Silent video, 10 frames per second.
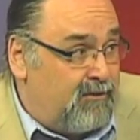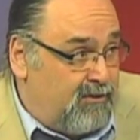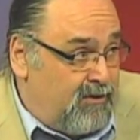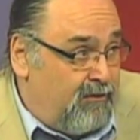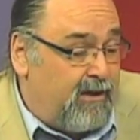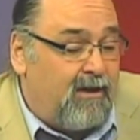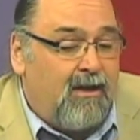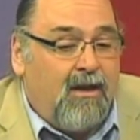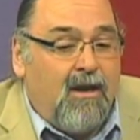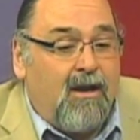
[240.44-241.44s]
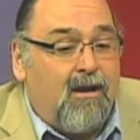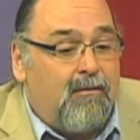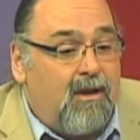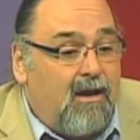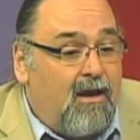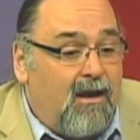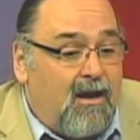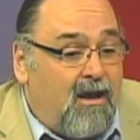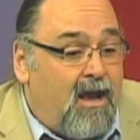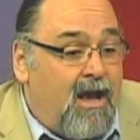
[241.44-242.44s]
to do it. Um,
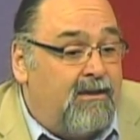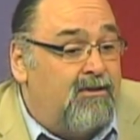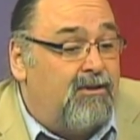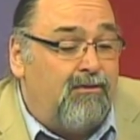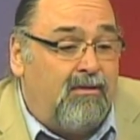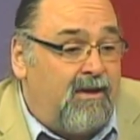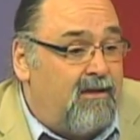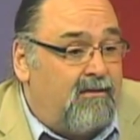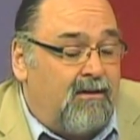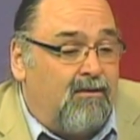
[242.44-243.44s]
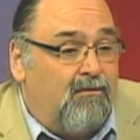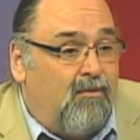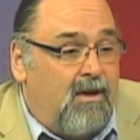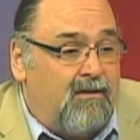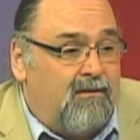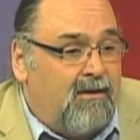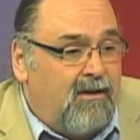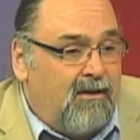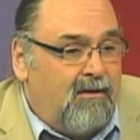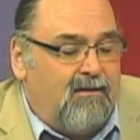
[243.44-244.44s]
I do think that the one
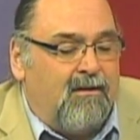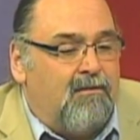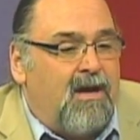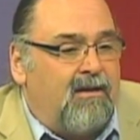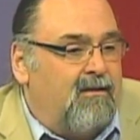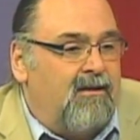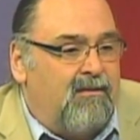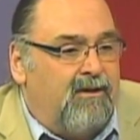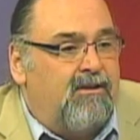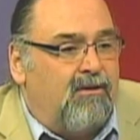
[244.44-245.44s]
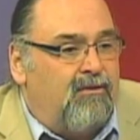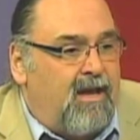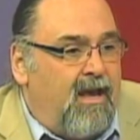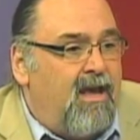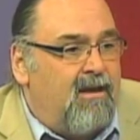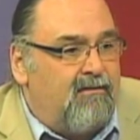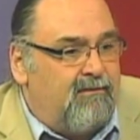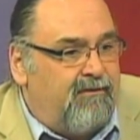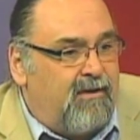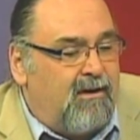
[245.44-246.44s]
commodity that we don't
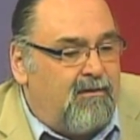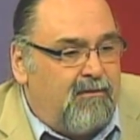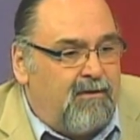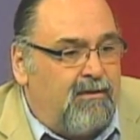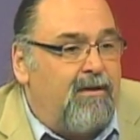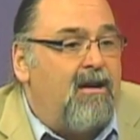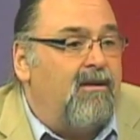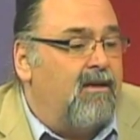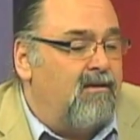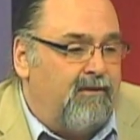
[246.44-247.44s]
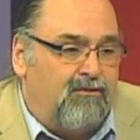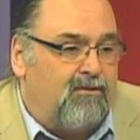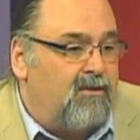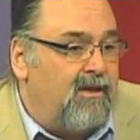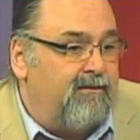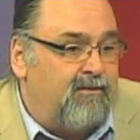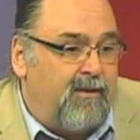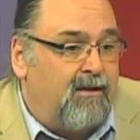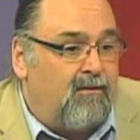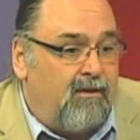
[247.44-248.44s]
have um, throughout an individual's
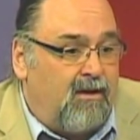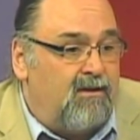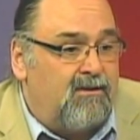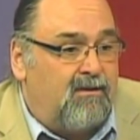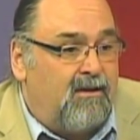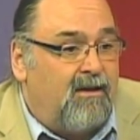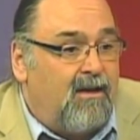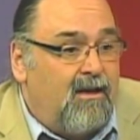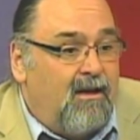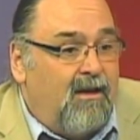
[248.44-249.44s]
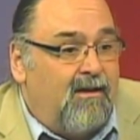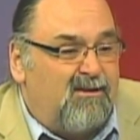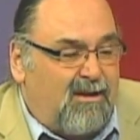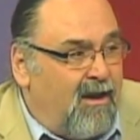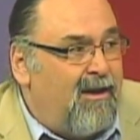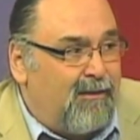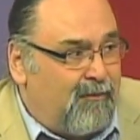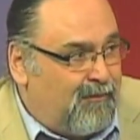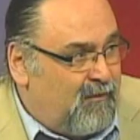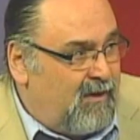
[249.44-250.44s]
lifespan, quite honestly, is
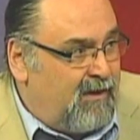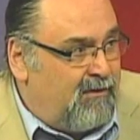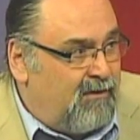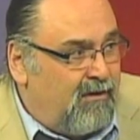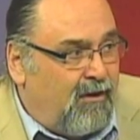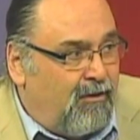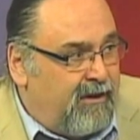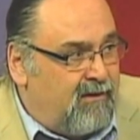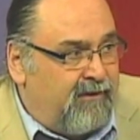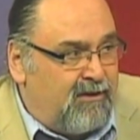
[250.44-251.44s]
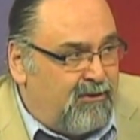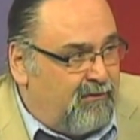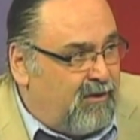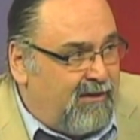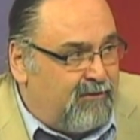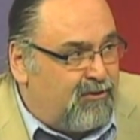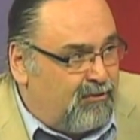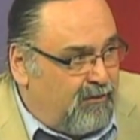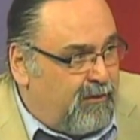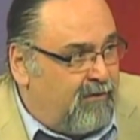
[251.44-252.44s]
time. Like early intervention, we have a
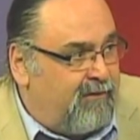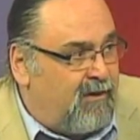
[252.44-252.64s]
short window of